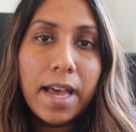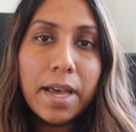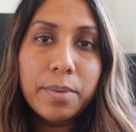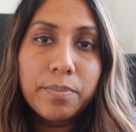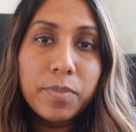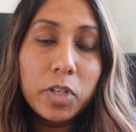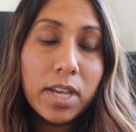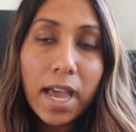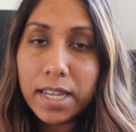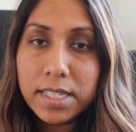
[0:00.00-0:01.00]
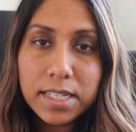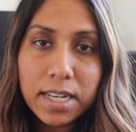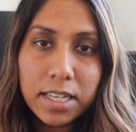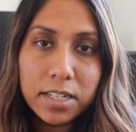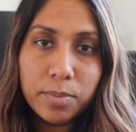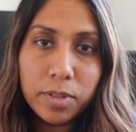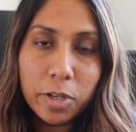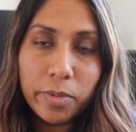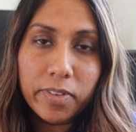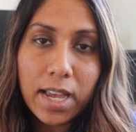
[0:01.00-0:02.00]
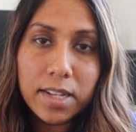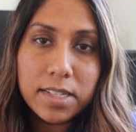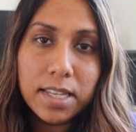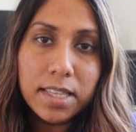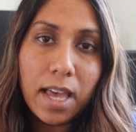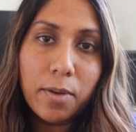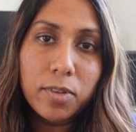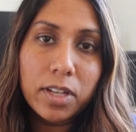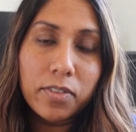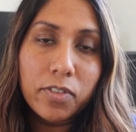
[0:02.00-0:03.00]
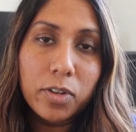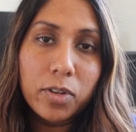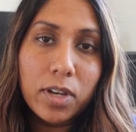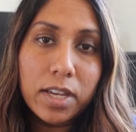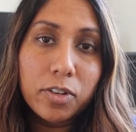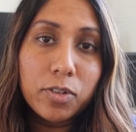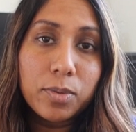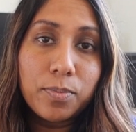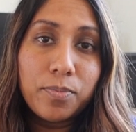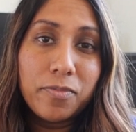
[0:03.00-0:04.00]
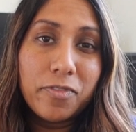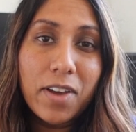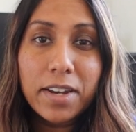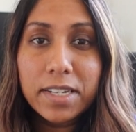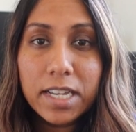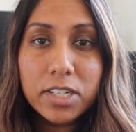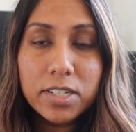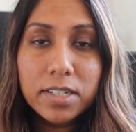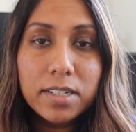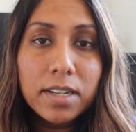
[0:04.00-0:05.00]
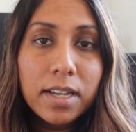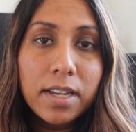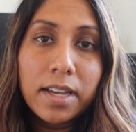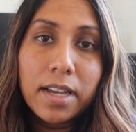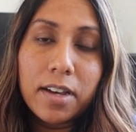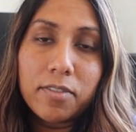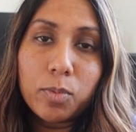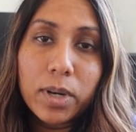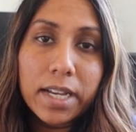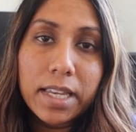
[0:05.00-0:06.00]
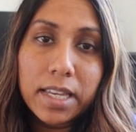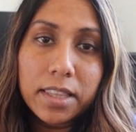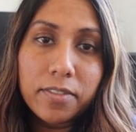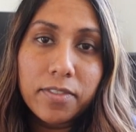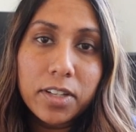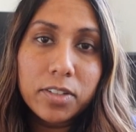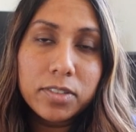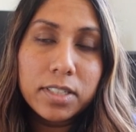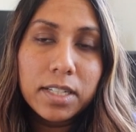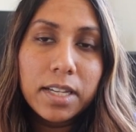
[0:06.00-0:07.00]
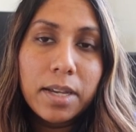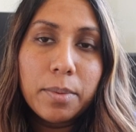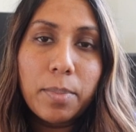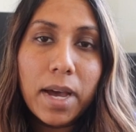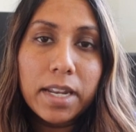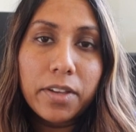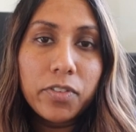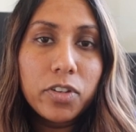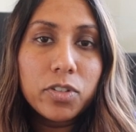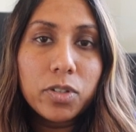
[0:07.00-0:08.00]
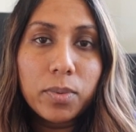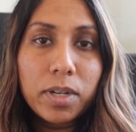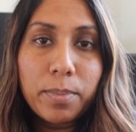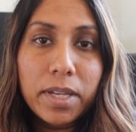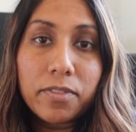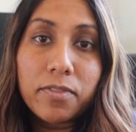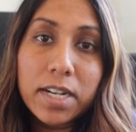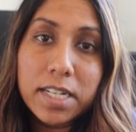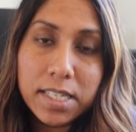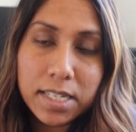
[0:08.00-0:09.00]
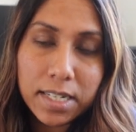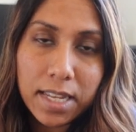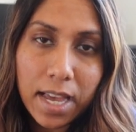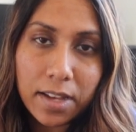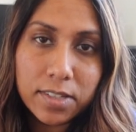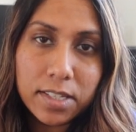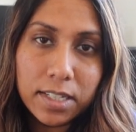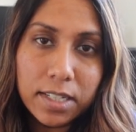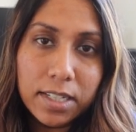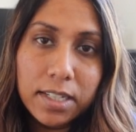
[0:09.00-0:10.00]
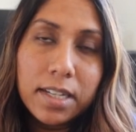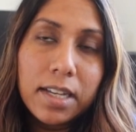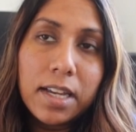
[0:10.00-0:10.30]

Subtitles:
you can study a diploma of counselling. That will give you a good foundation of working in the field. But if you do want to be a registered counsellor,